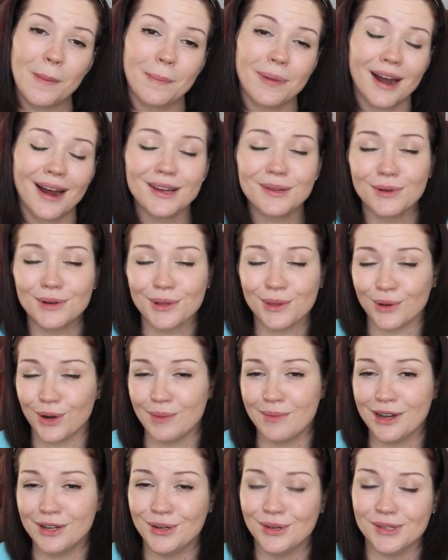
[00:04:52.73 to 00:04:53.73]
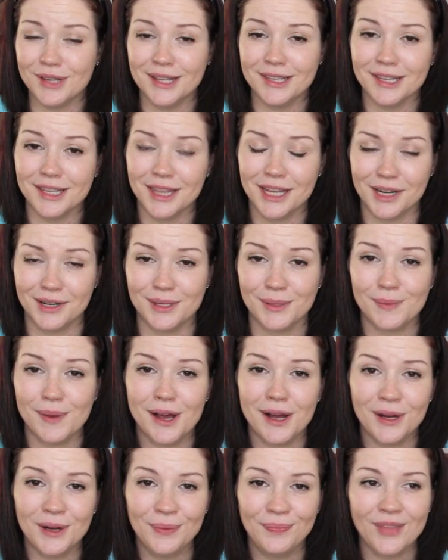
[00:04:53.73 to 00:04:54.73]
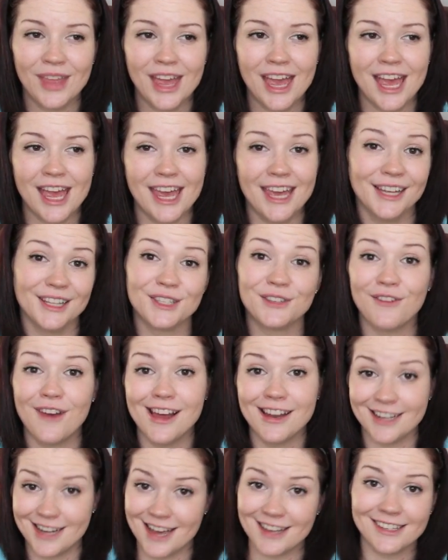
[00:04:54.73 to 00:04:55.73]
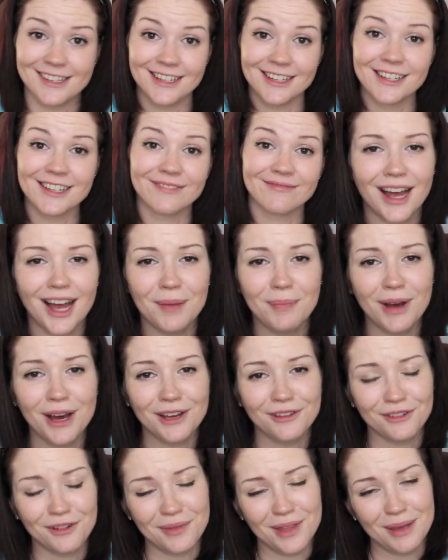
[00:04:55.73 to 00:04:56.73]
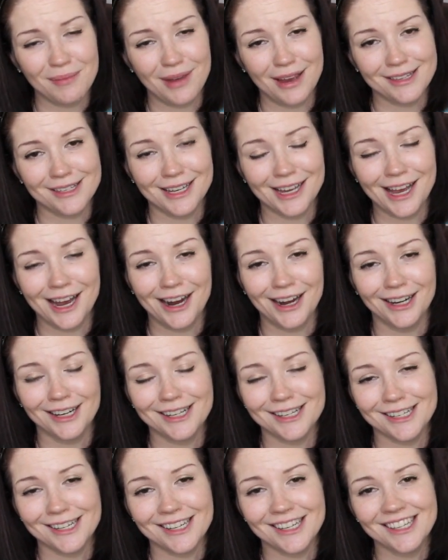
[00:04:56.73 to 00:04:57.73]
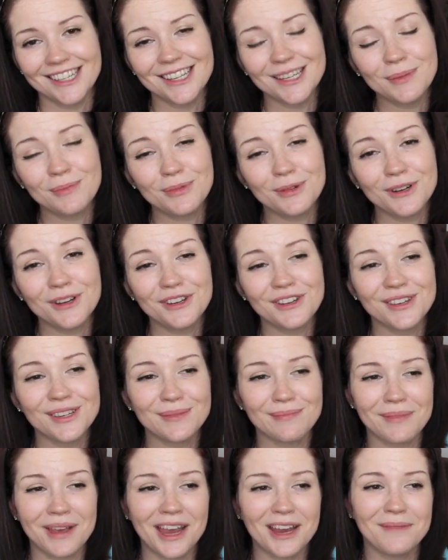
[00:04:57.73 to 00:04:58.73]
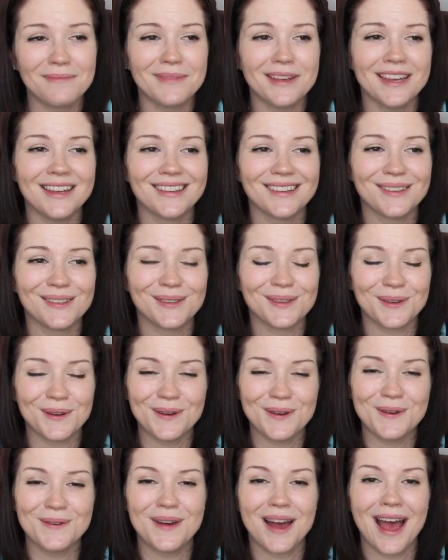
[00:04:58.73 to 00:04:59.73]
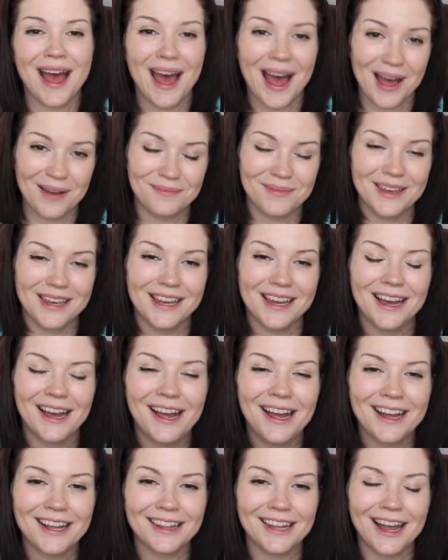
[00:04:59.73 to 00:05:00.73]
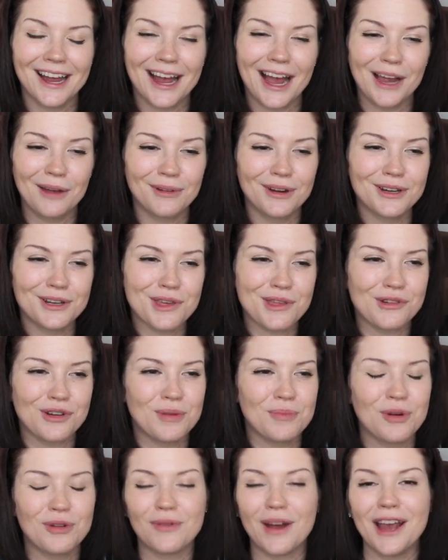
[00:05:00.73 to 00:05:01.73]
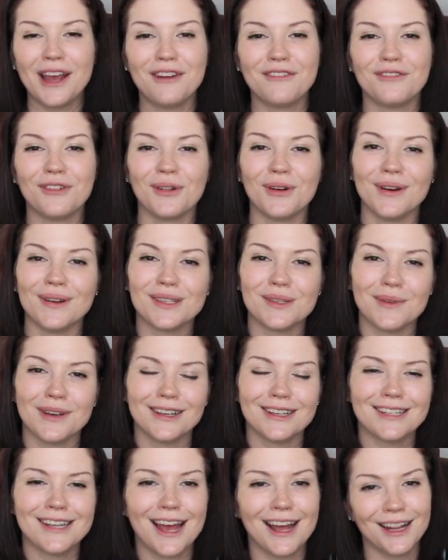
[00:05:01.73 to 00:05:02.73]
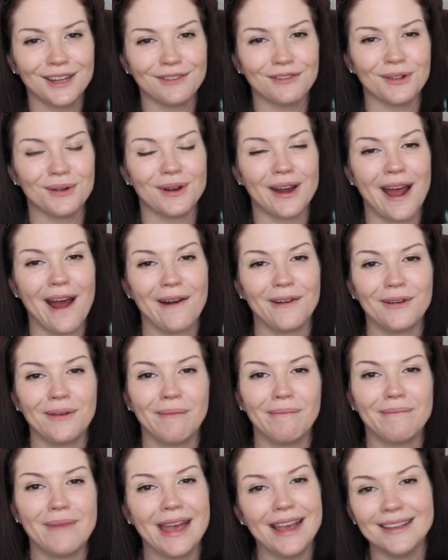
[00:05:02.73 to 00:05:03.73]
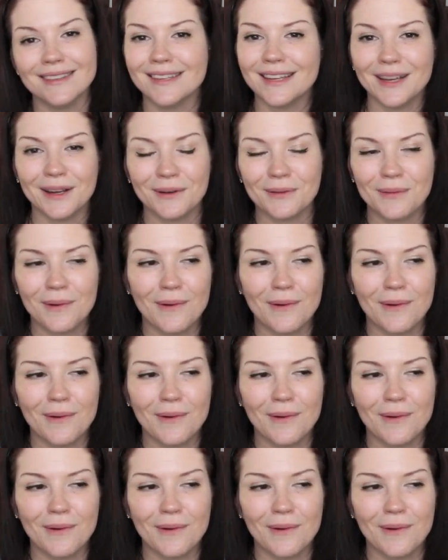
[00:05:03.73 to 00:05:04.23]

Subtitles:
but I just want to throw my 2 cents in there as well. It's fantastic. Apart from the amazing characters, this book just made me so happy. Like, I wanted to throw a parade for it so I could tell everyone how amazing it